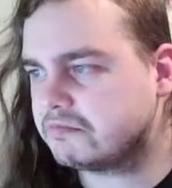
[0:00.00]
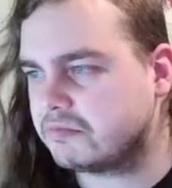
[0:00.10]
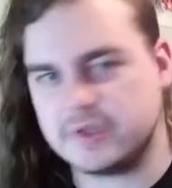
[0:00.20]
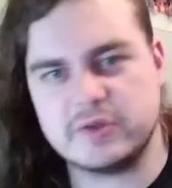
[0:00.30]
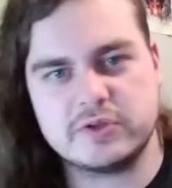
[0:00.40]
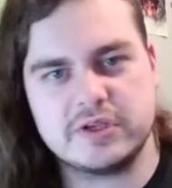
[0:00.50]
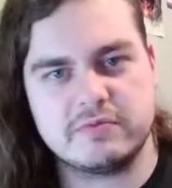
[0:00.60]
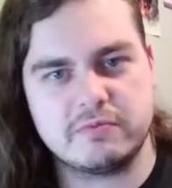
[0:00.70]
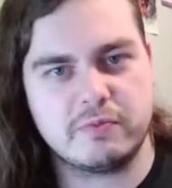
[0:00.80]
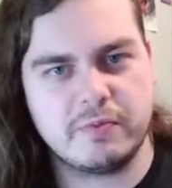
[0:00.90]

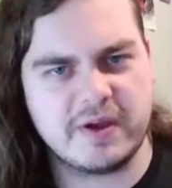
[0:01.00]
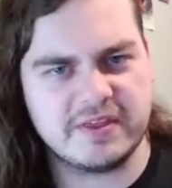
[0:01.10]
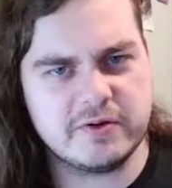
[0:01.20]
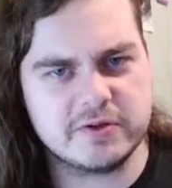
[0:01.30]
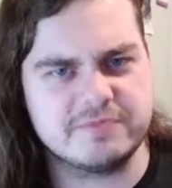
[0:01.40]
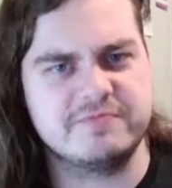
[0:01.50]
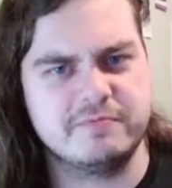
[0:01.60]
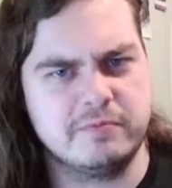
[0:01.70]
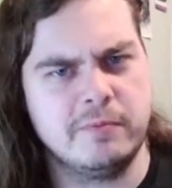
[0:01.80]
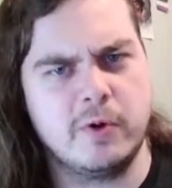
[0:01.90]
I think it was
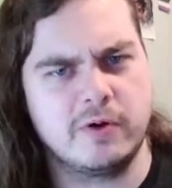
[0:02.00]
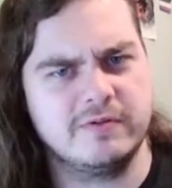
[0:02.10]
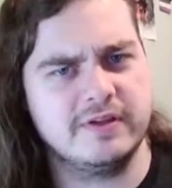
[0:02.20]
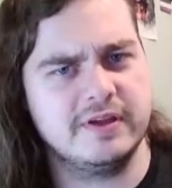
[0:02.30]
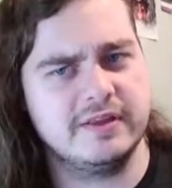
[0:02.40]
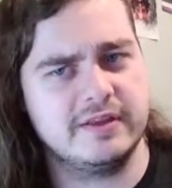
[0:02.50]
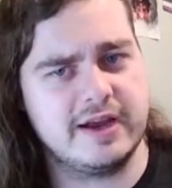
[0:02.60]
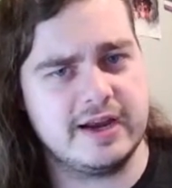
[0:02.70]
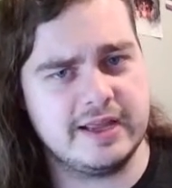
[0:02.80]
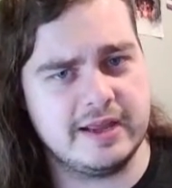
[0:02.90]
more of the
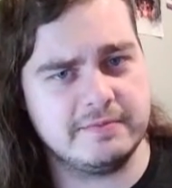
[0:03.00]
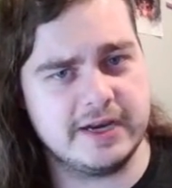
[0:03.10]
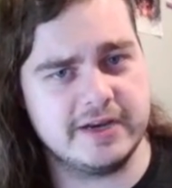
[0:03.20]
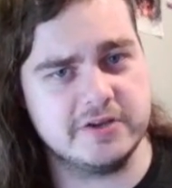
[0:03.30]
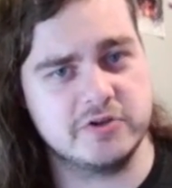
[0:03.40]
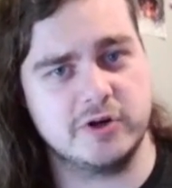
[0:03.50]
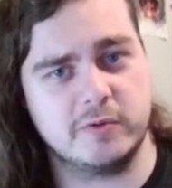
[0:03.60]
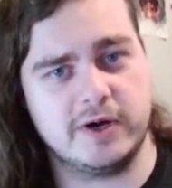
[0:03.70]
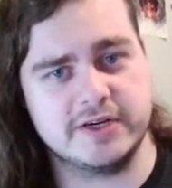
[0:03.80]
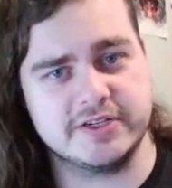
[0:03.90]
kind of game that I enjoyed
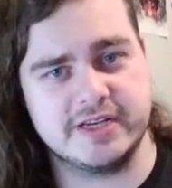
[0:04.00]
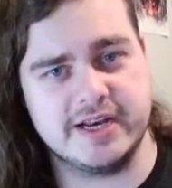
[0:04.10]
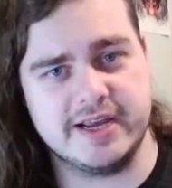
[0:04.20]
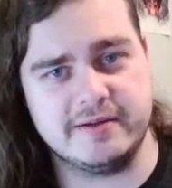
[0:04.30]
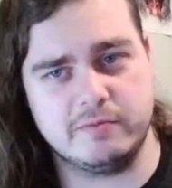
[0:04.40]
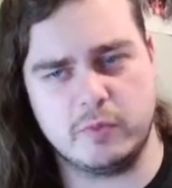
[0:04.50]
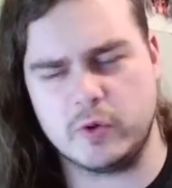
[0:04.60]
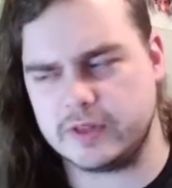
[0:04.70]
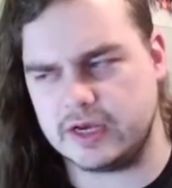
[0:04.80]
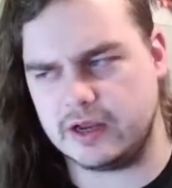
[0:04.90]
watching today, more
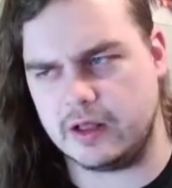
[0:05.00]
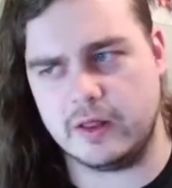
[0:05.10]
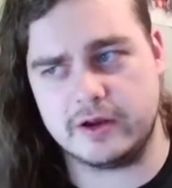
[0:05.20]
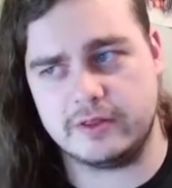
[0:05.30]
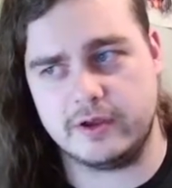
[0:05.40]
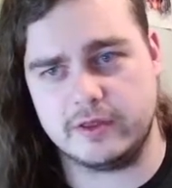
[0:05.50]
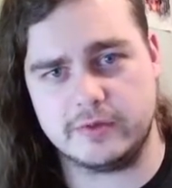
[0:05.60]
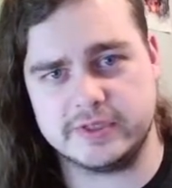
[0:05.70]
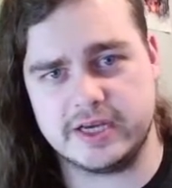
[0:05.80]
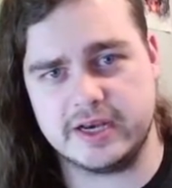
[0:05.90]
than a lot of the other
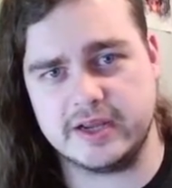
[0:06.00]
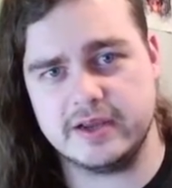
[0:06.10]
ones today.